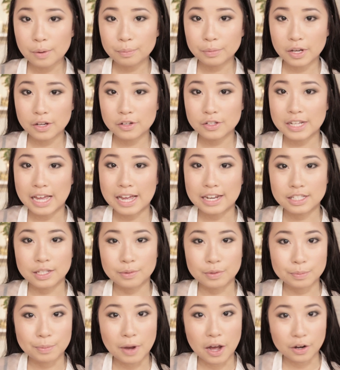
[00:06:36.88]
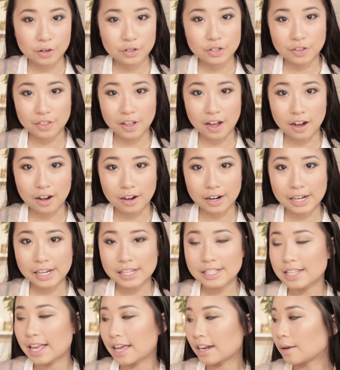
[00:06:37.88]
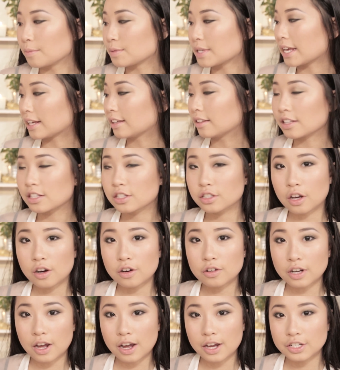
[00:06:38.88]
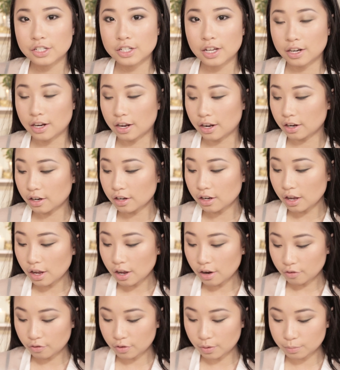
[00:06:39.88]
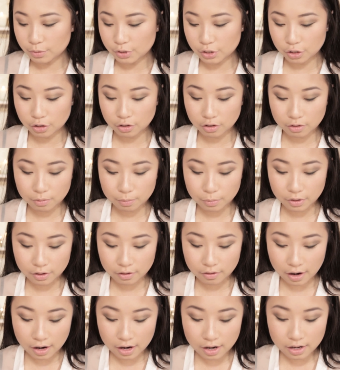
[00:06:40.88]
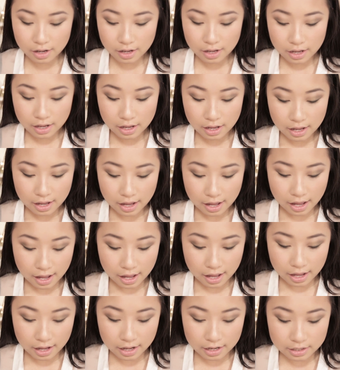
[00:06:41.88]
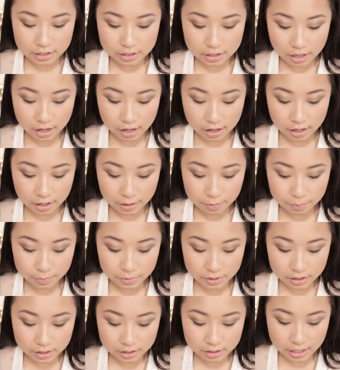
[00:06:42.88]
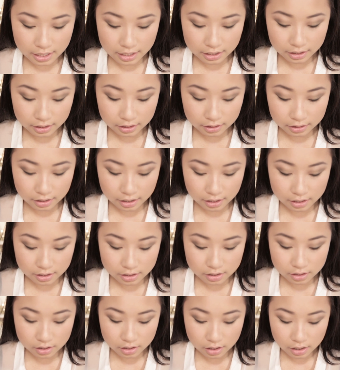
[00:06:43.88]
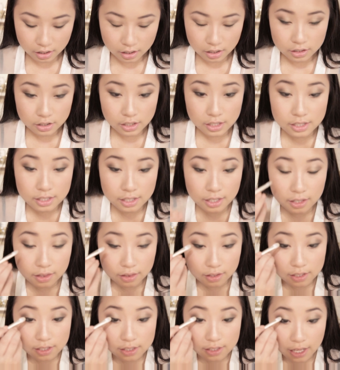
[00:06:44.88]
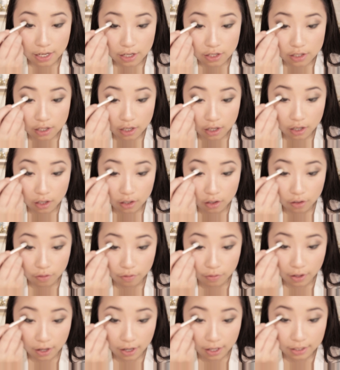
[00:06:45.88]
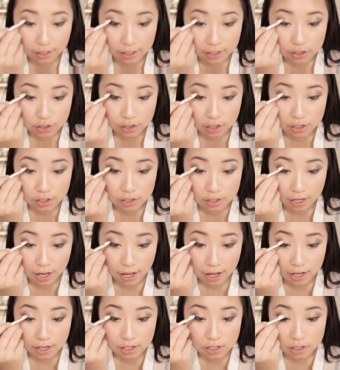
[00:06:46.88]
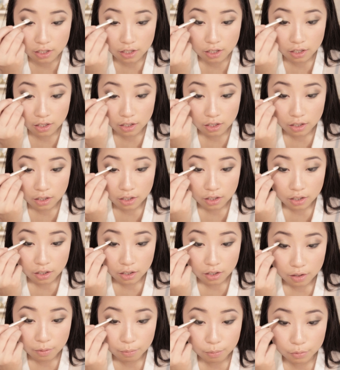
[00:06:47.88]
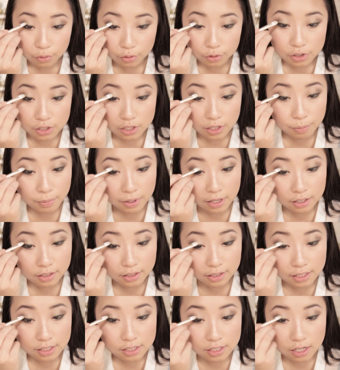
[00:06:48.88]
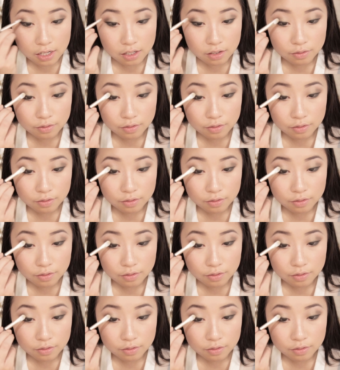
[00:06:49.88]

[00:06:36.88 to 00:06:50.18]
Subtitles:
I'm going to add some sparkle to the eyes, and I'm taking this gold eyeshadow from Shu Mirror, and I'm taking this just in the centre of the eyelids just to add more shimmer and glitter.